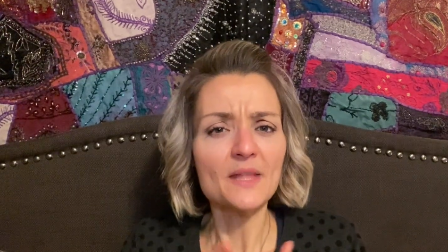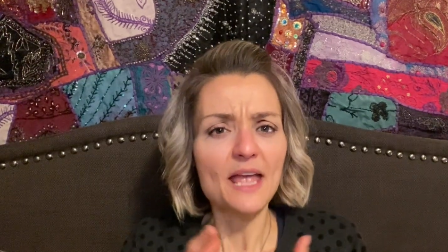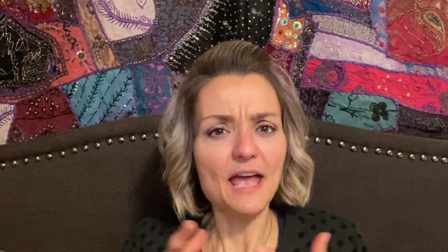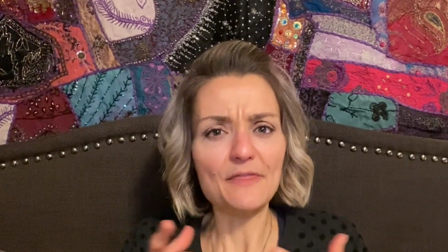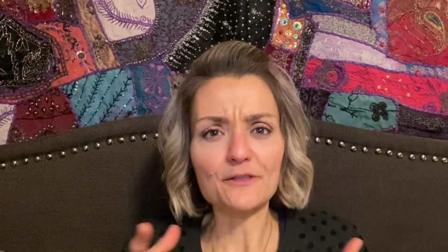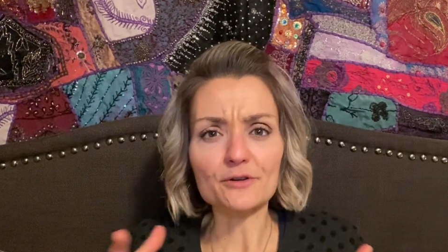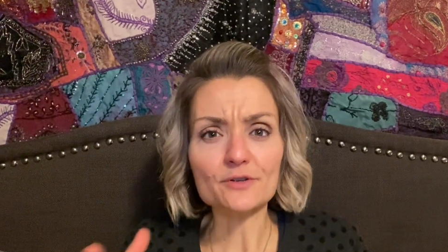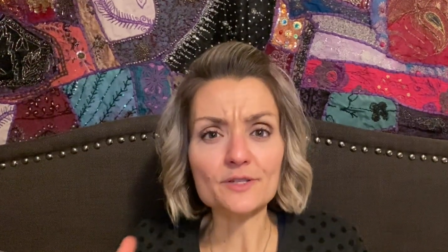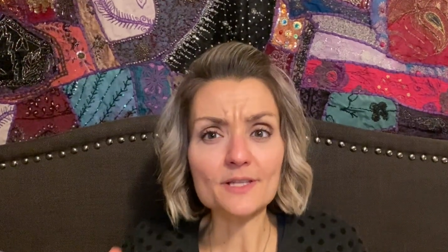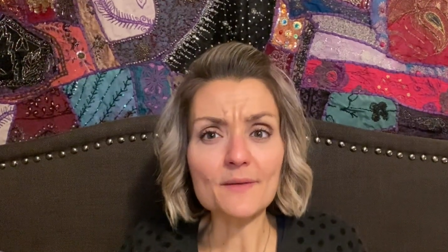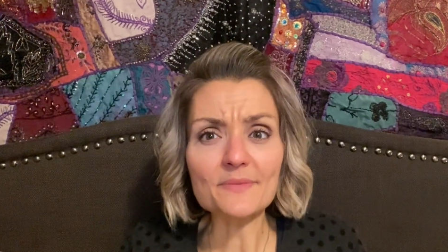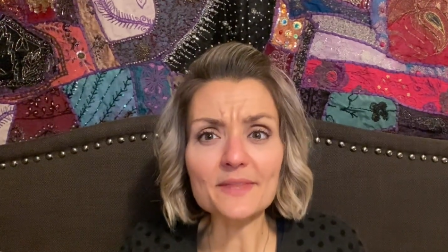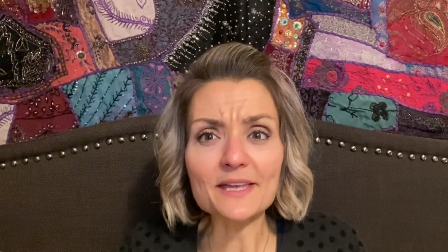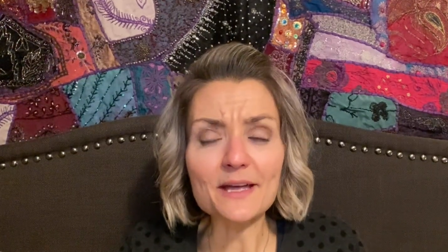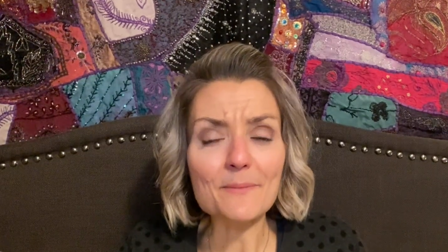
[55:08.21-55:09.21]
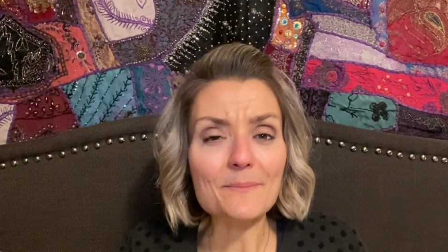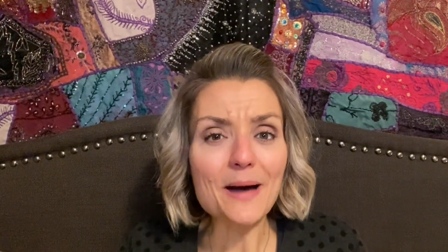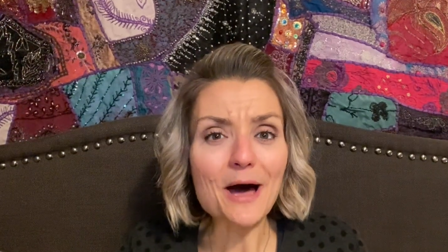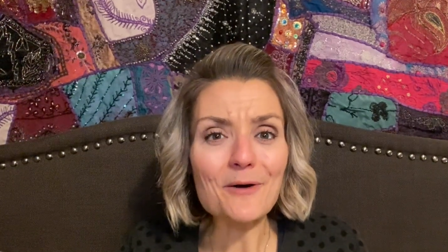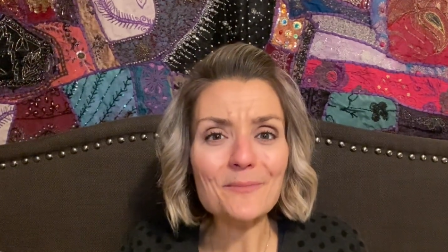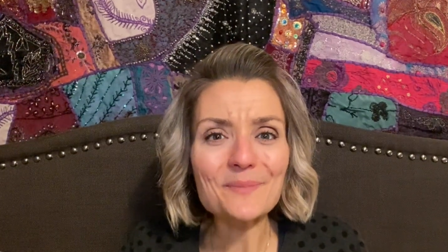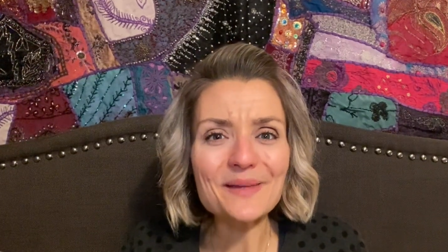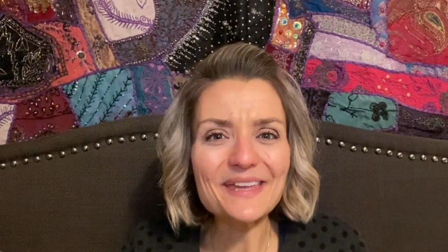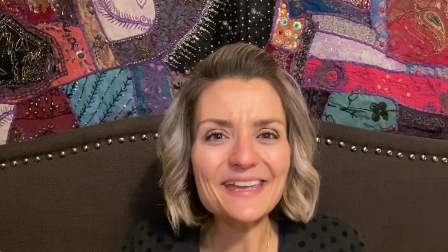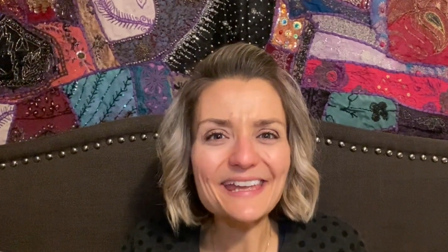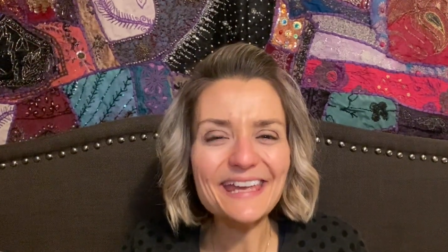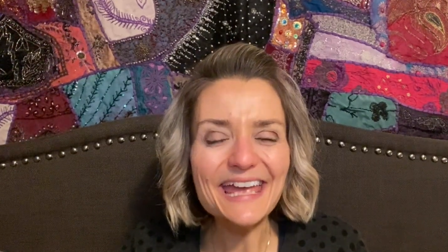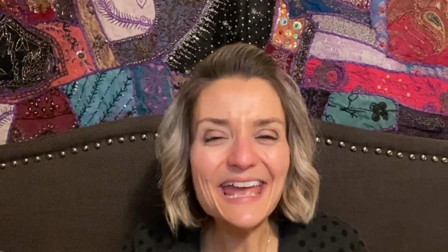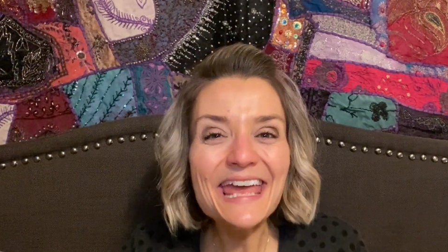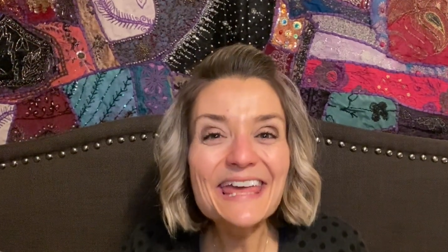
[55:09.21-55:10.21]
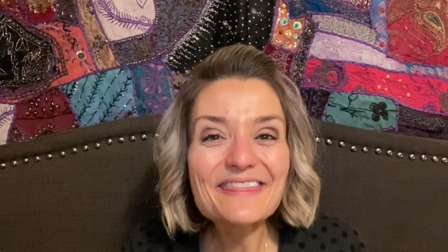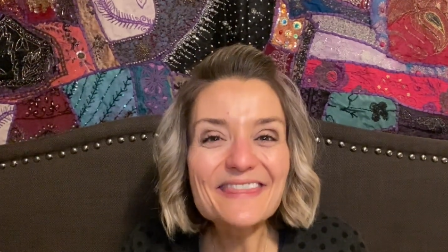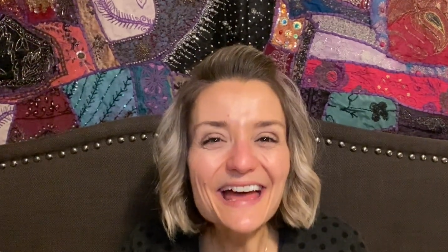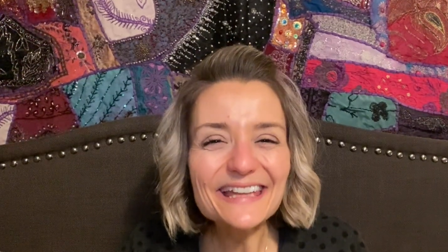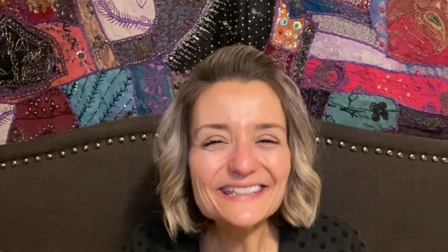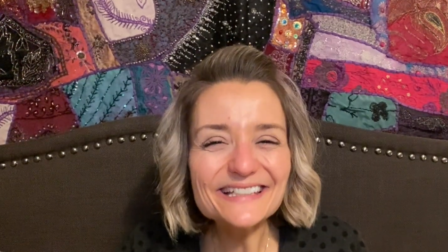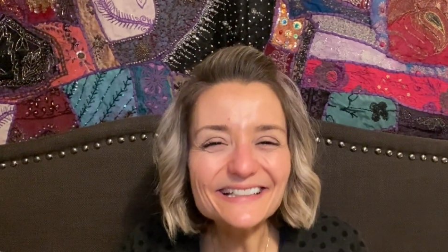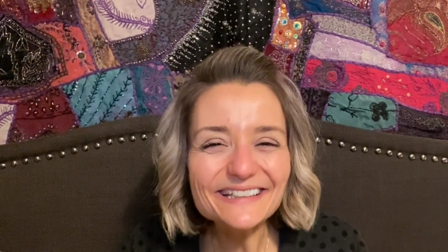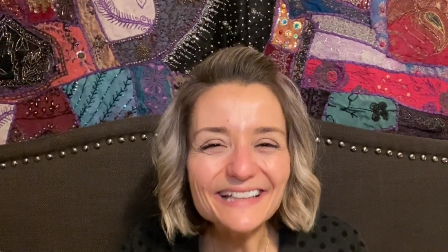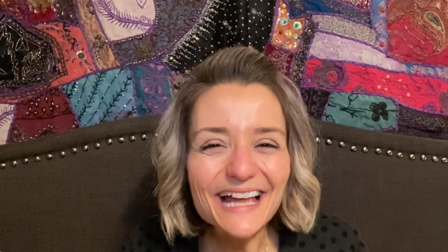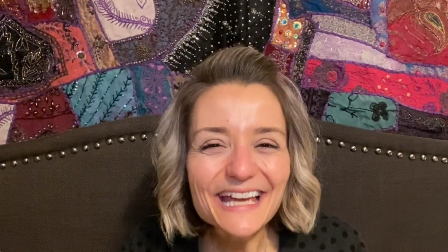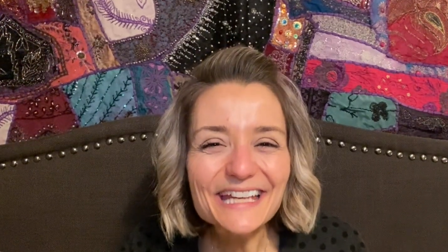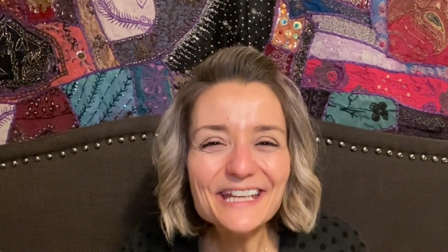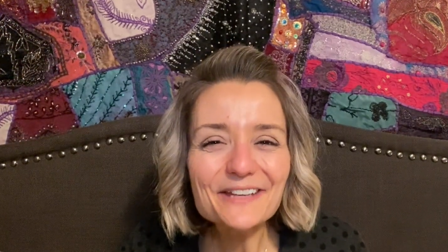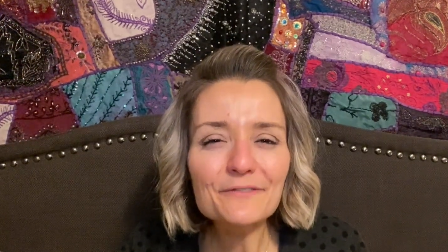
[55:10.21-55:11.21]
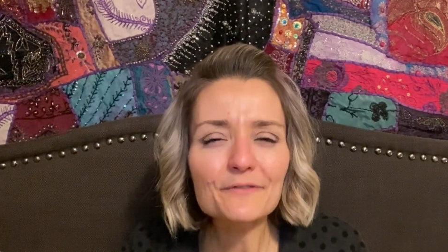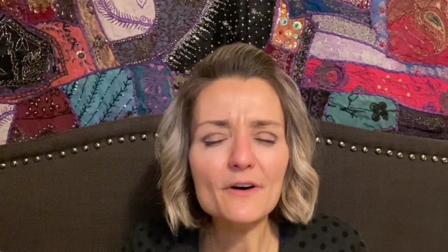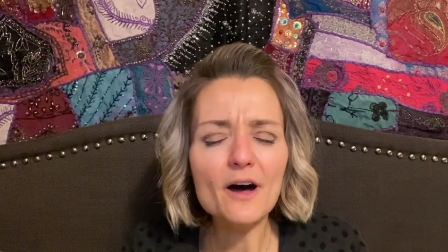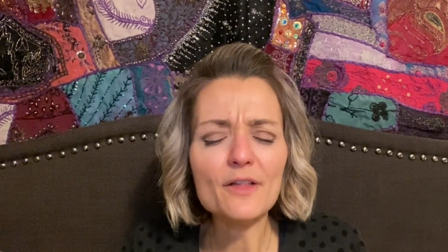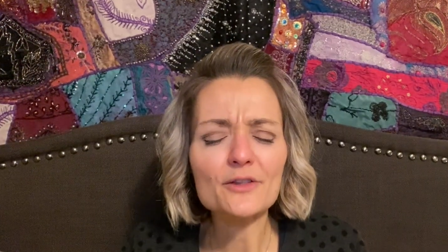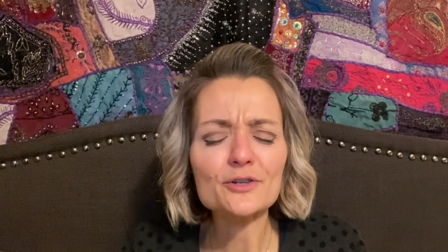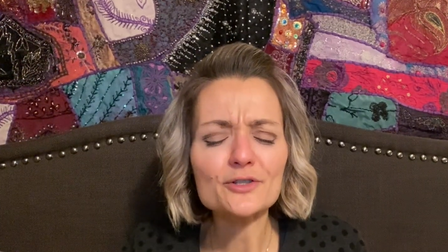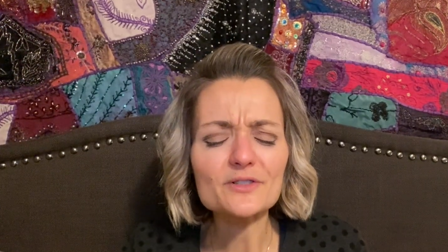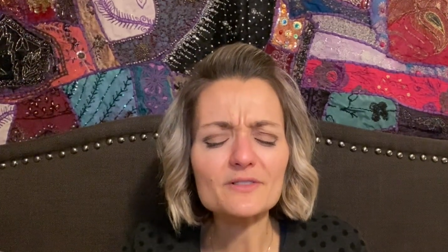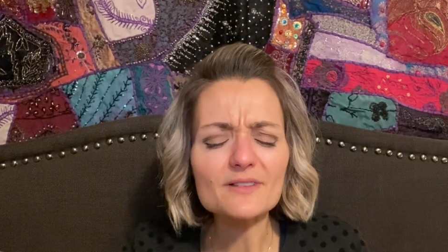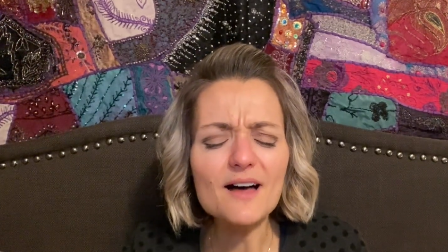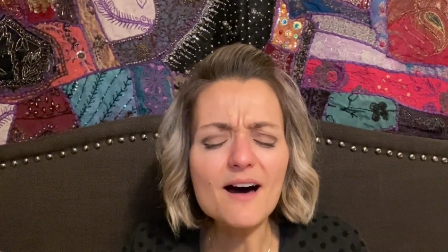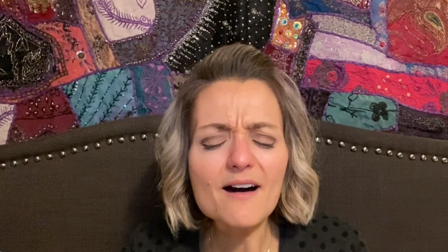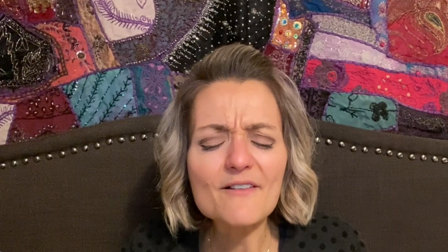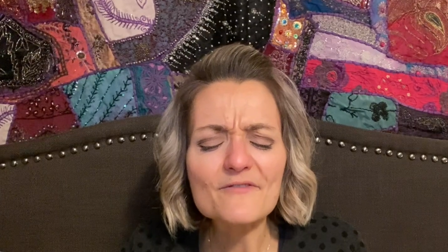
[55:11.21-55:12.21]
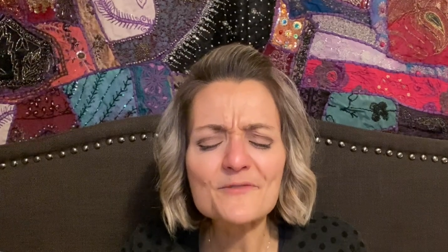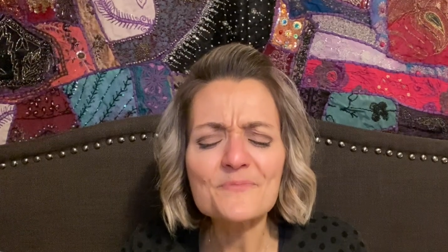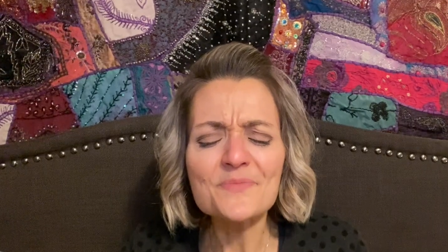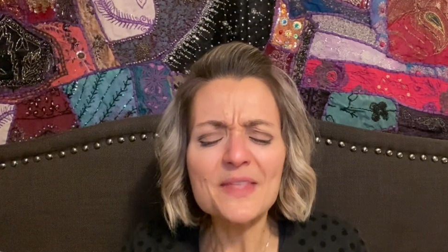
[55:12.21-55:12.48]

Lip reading: And there's something about being in that delighted father's love